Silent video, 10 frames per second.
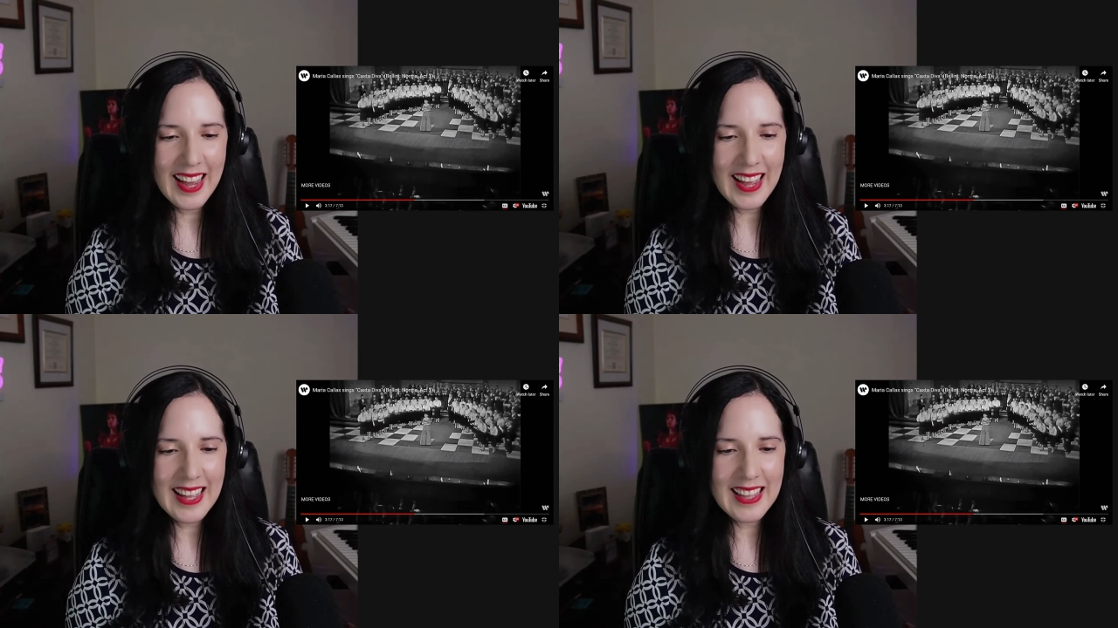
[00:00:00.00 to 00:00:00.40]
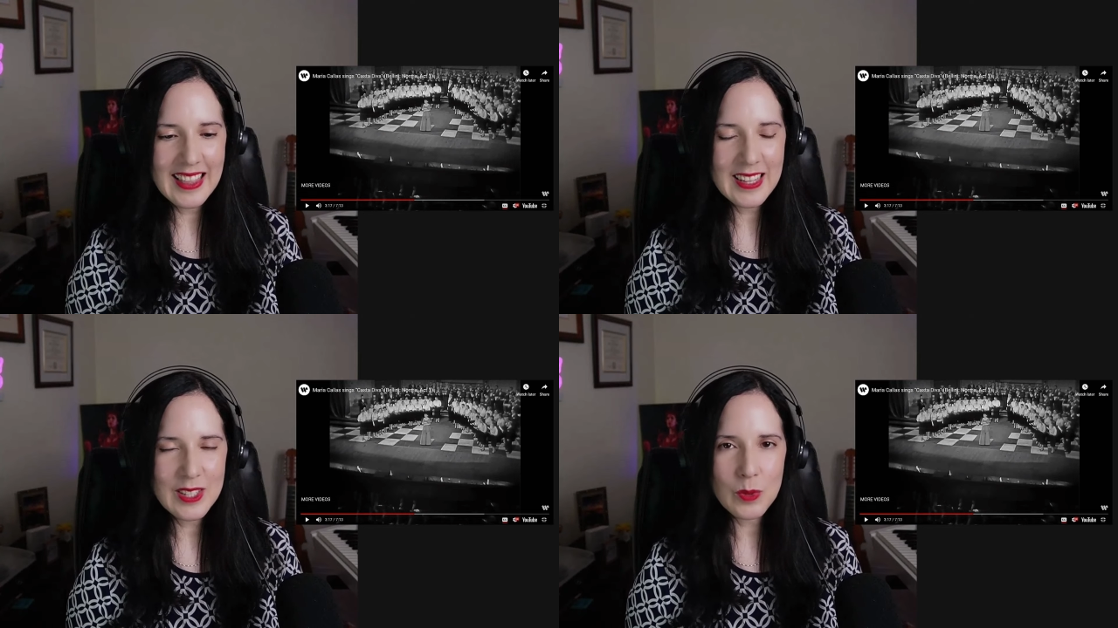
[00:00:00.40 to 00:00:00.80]

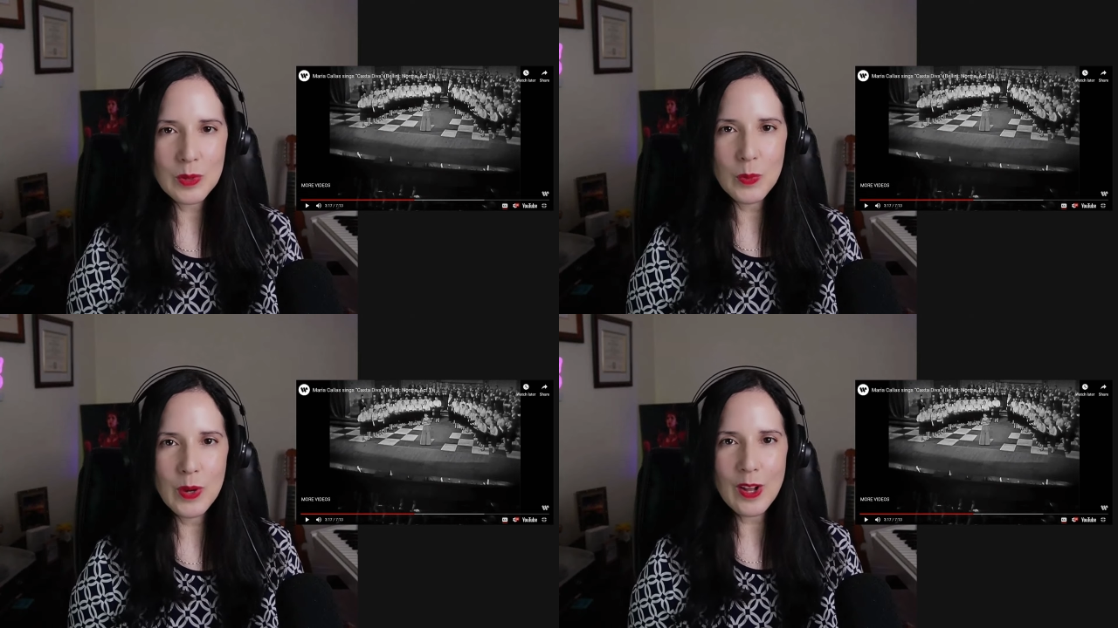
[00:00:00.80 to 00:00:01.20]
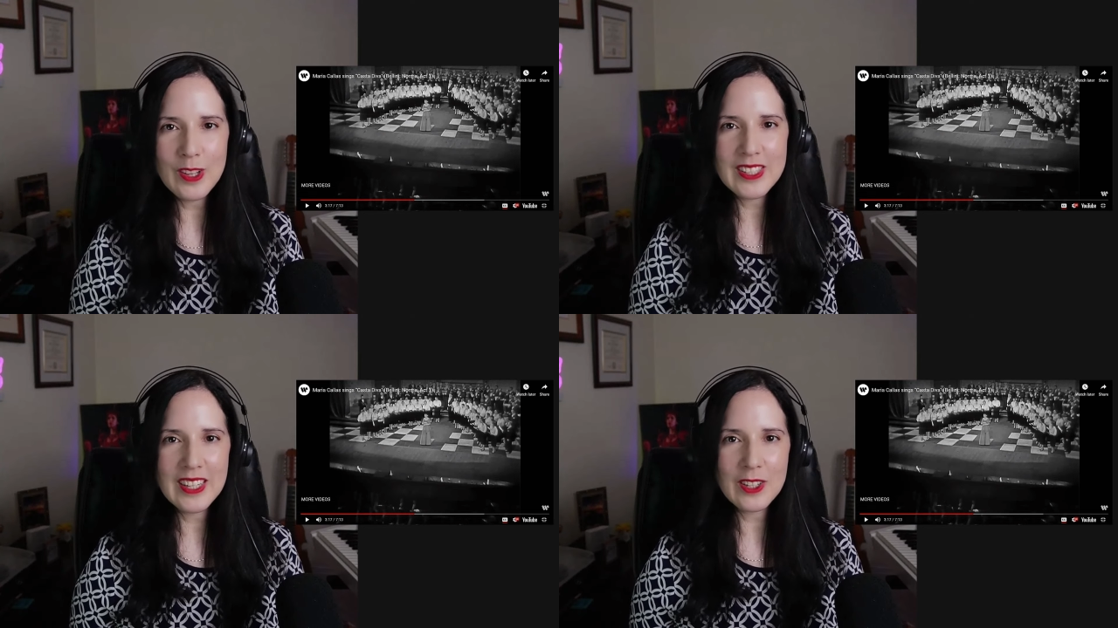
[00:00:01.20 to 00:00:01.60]
this what we all
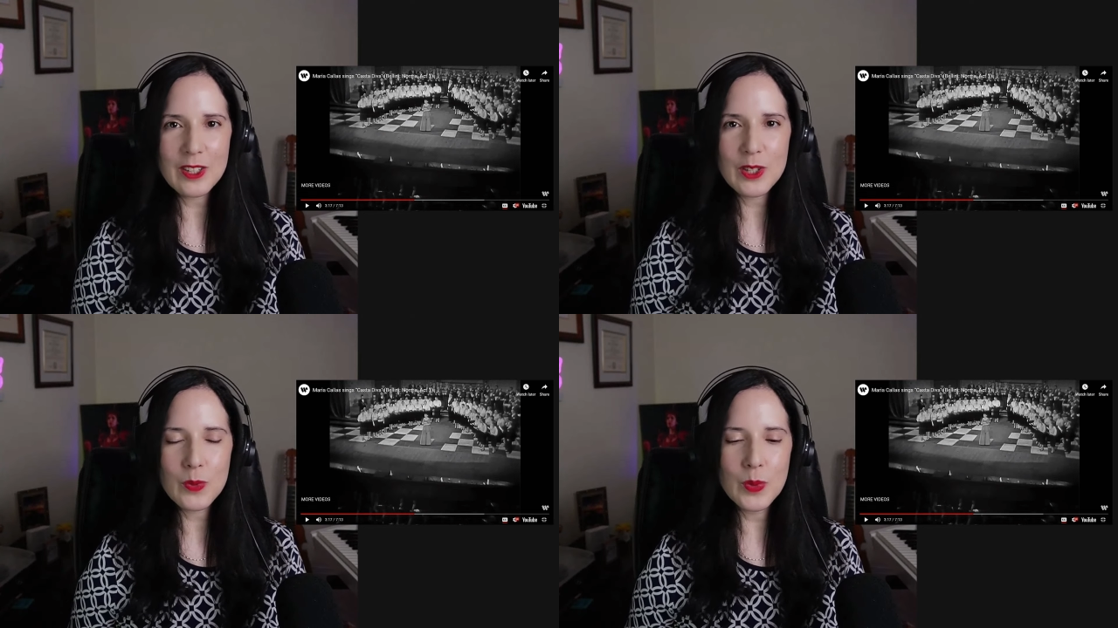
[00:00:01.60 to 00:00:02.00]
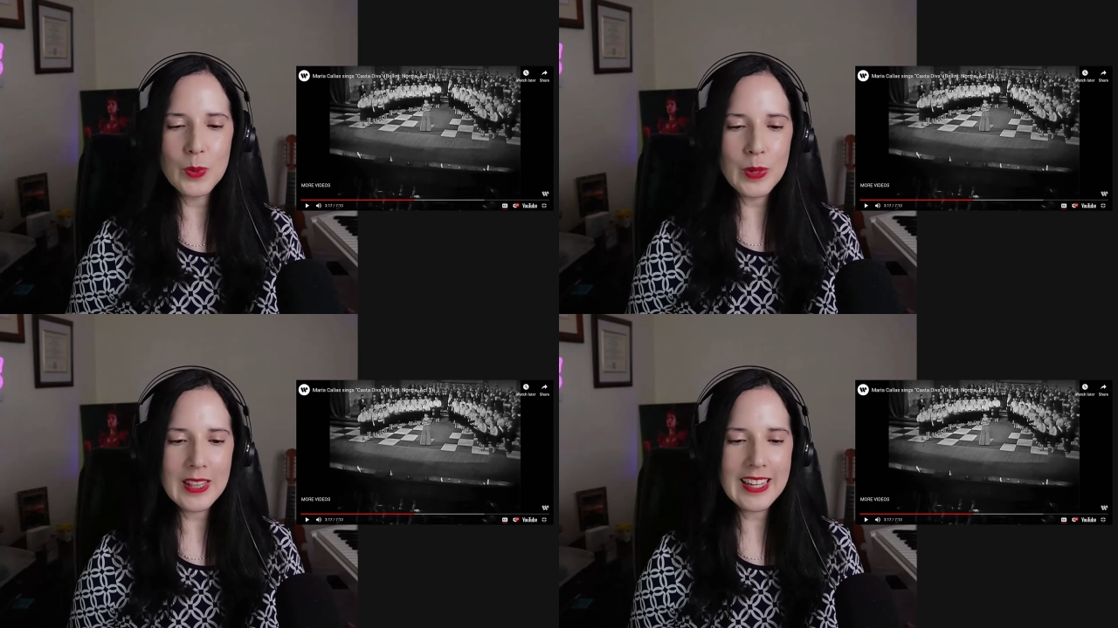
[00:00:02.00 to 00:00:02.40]
singers we
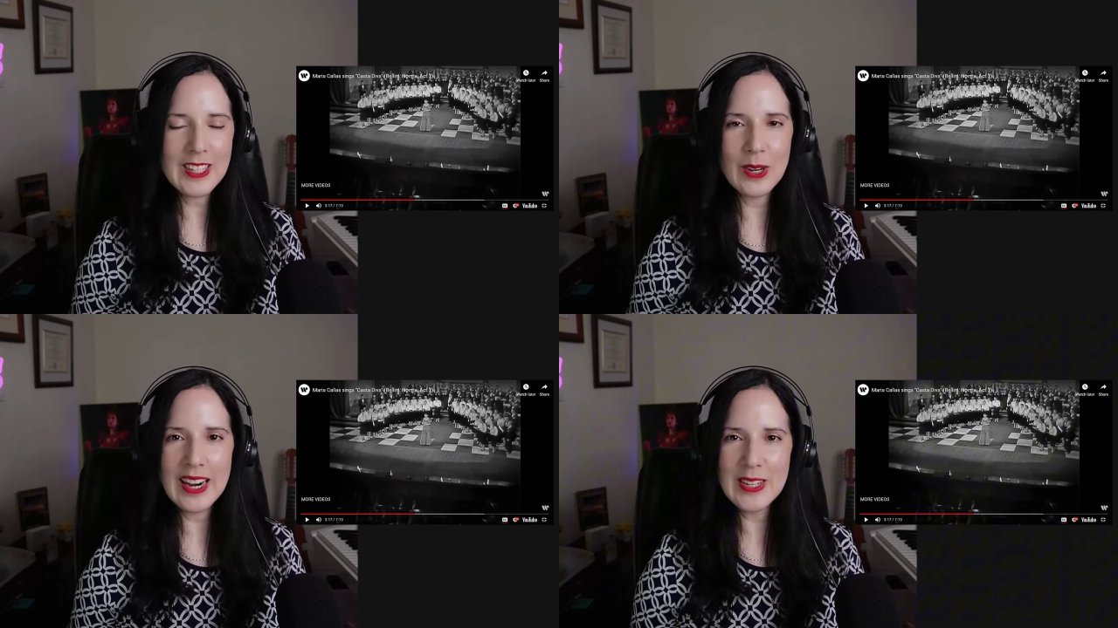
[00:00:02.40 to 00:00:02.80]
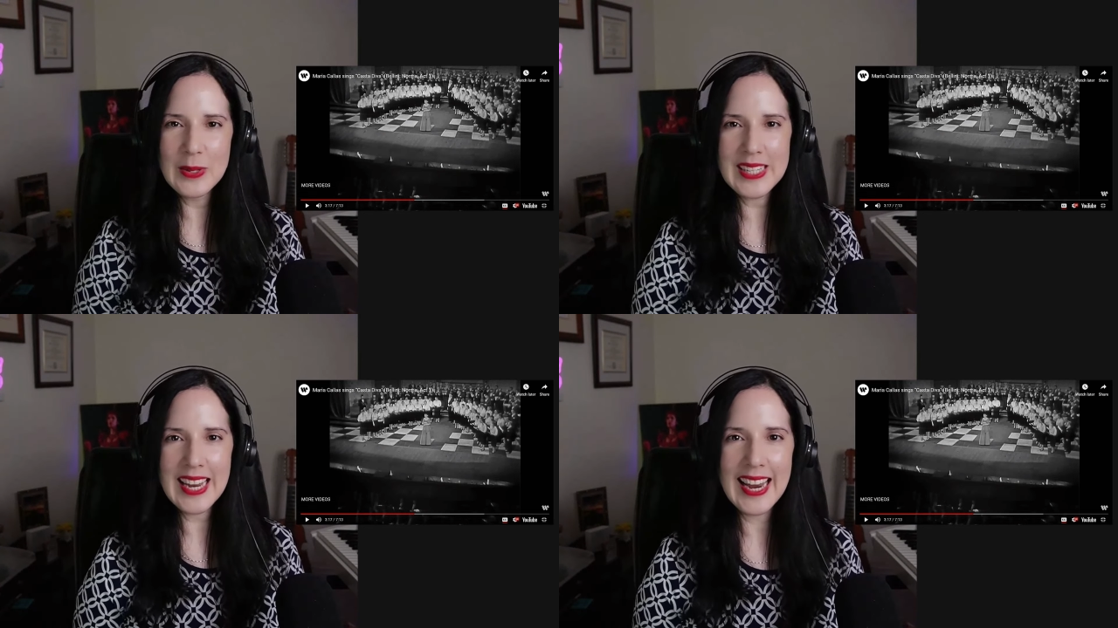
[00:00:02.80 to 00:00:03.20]
really try to
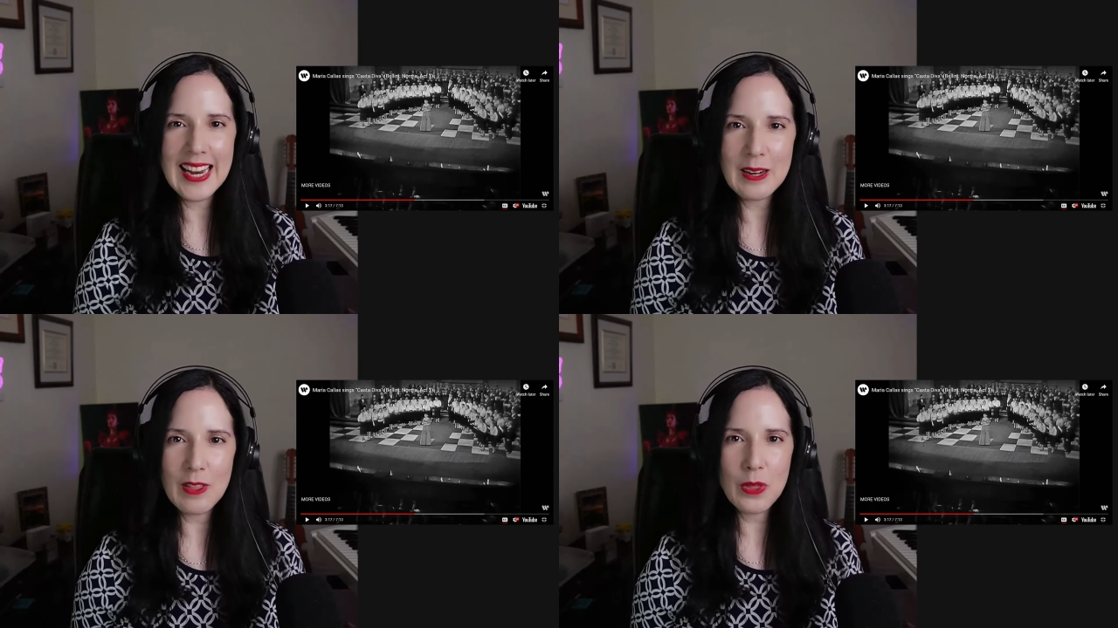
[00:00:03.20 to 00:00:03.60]
attain